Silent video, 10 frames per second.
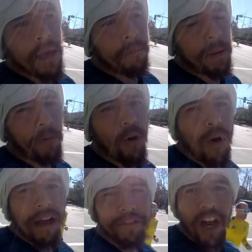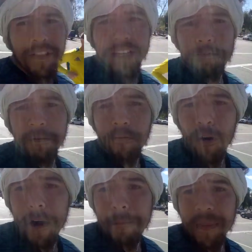people who have done this
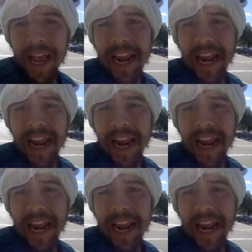before, and